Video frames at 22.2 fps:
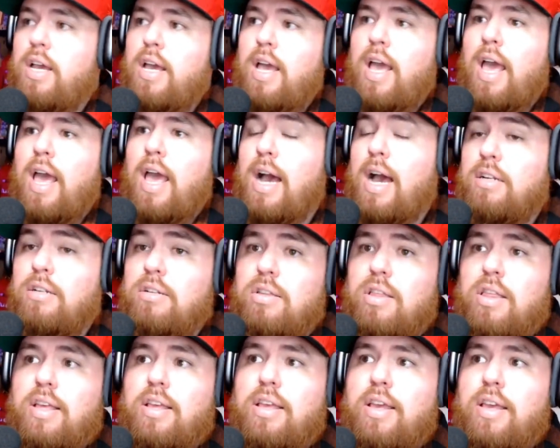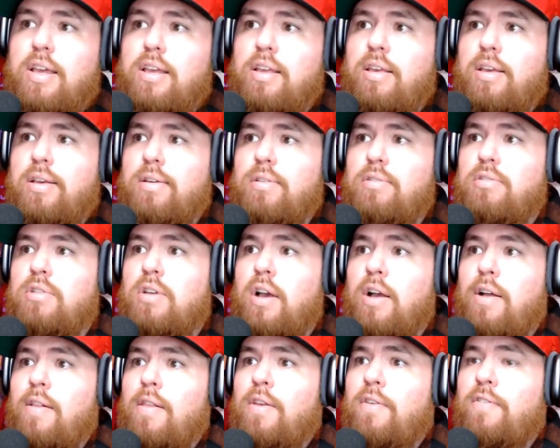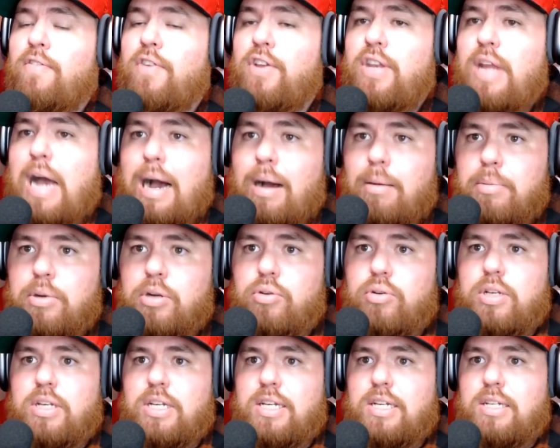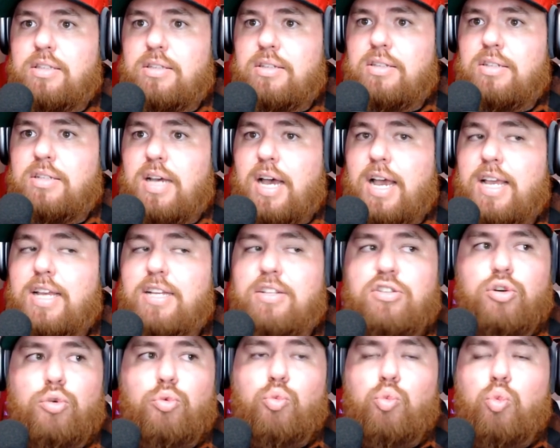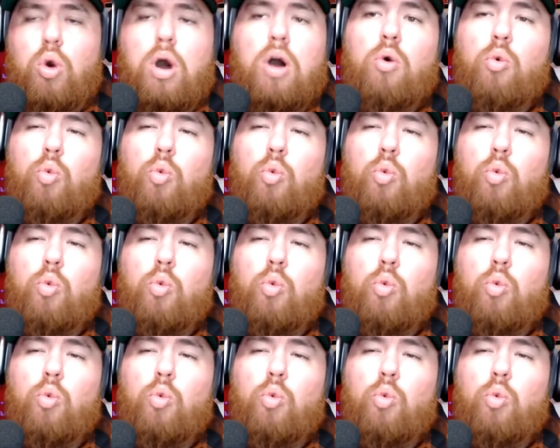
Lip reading: And I just think it gives phenomenal insight into what